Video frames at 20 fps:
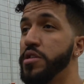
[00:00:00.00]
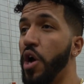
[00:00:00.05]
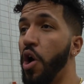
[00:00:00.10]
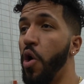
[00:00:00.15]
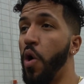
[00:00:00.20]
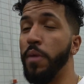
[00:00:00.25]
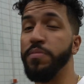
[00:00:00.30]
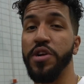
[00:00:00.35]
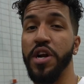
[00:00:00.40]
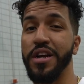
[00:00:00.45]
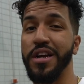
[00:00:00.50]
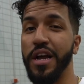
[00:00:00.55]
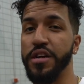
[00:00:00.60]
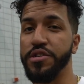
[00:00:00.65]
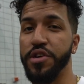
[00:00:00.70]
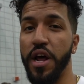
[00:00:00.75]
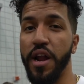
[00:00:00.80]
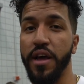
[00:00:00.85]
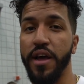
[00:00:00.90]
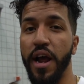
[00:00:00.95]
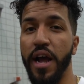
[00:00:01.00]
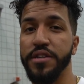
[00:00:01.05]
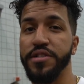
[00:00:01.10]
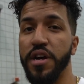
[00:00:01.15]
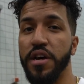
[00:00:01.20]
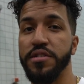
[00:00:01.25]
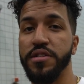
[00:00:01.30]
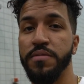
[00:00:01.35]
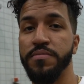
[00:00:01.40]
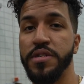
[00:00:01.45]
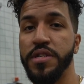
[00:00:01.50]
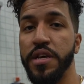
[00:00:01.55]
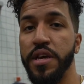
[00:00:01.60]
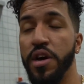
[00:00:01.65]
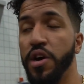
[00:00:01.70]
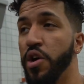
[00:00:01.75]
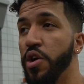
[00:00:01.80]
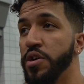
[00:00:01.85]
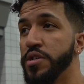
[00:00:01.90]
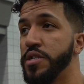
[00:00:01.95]
So I'm gonna try to catch out some
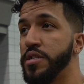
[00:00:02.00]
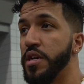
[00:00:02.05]
steals,